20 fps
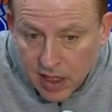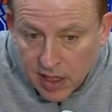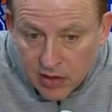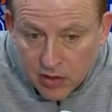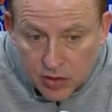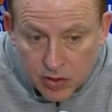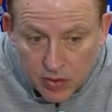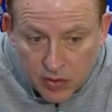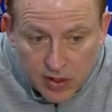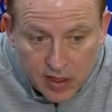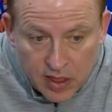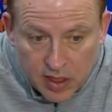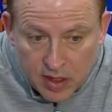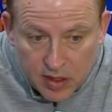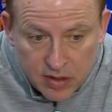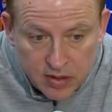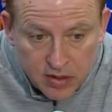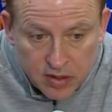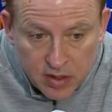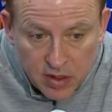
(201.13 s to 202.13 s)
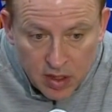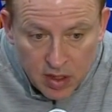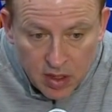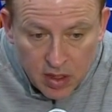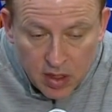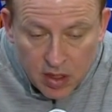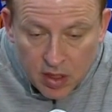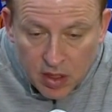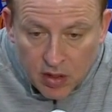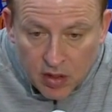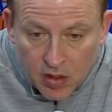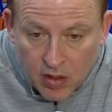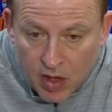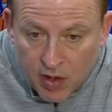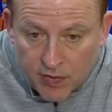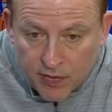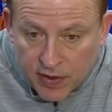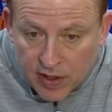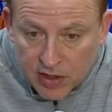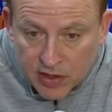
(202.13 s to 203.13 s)
That's who he is.
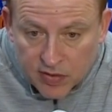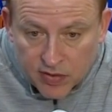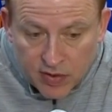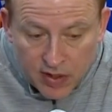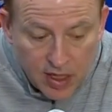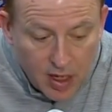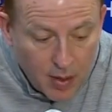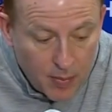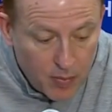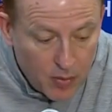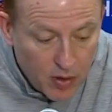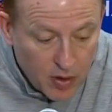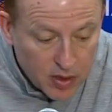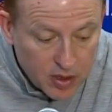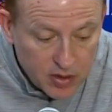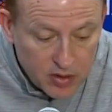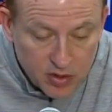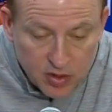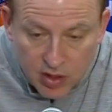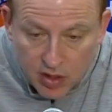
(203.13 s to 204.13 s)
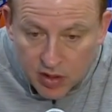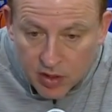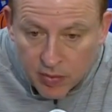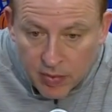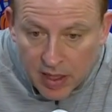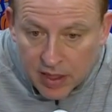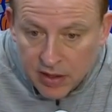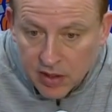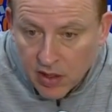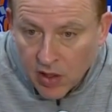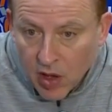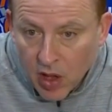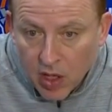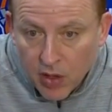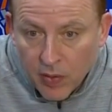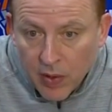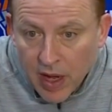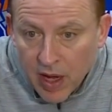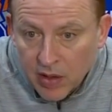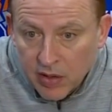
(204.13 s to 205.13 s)
Offensively, I'm more concerned about the
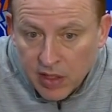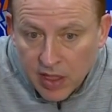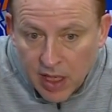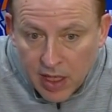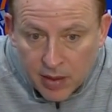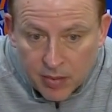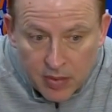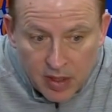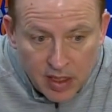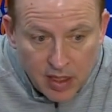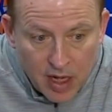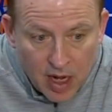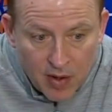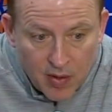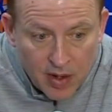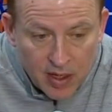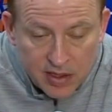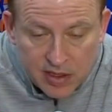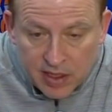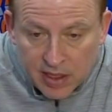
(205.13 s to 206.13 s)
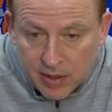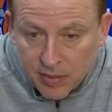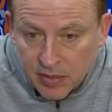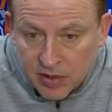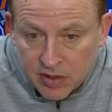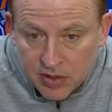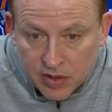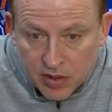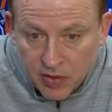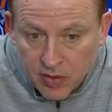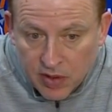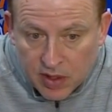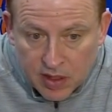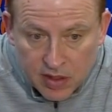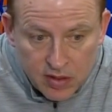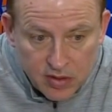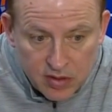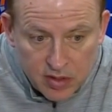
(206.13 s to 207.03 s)
all-around game and how our team is doing.